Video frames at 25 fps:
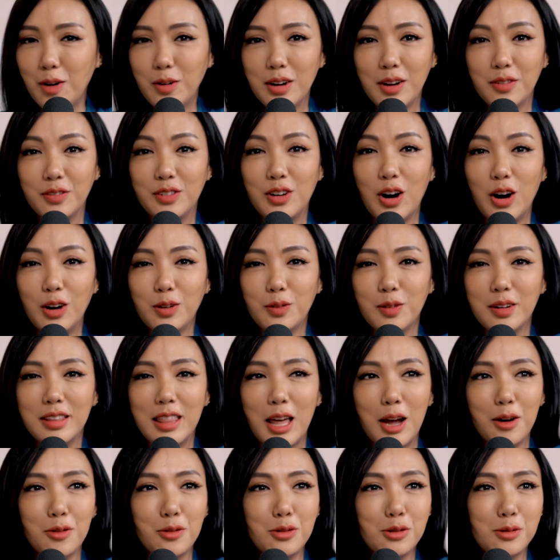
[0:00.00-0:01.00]
I would have gone with
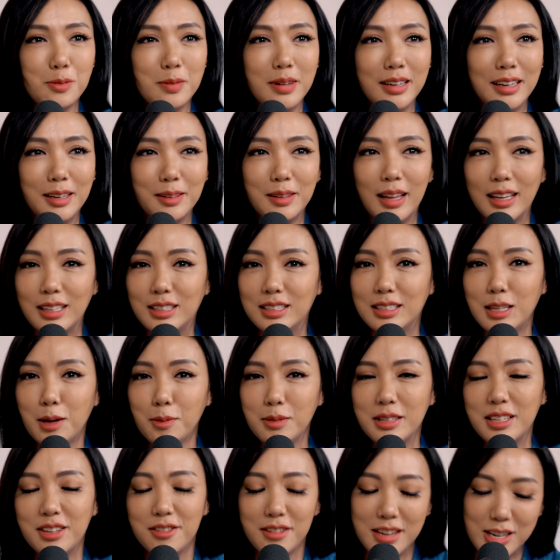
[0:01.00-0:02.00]
that rumor, like
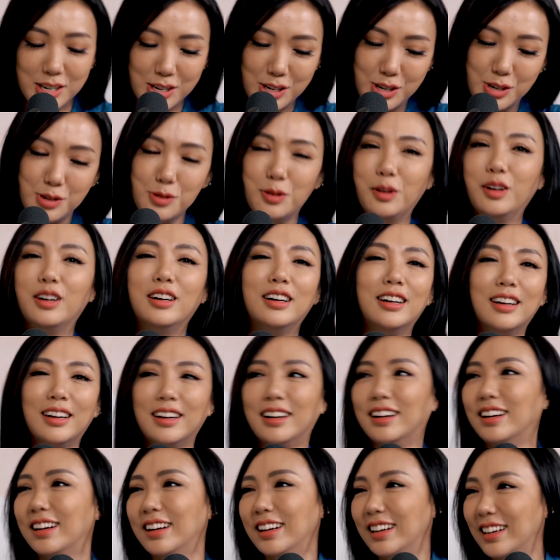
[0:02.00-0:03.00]
double degree, sure.